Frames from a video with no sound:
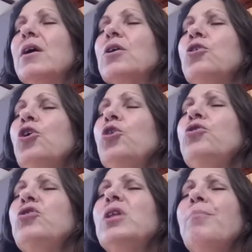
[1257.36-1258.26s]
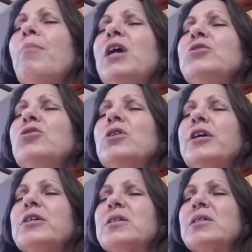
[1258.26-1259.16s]
Go to the
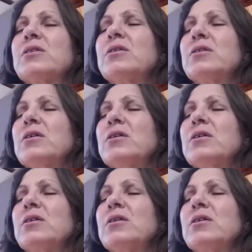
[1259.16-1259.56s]
mandalas